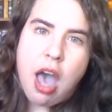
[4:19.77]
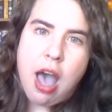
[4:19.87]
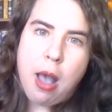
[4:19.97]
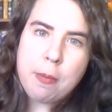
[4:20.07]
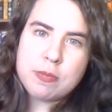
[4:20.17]

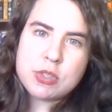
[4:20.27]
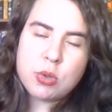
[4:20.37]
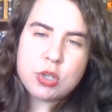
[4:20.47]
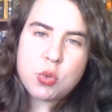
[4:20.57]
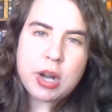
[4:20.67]

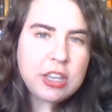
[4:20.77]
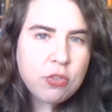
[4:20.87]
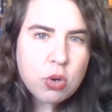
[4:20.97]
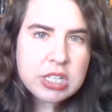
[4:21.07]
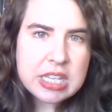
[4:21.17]
So in
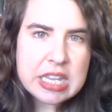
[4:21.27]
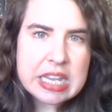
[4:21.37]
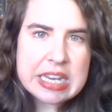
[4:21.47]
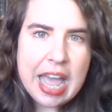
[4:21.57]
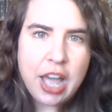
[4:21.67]
2014,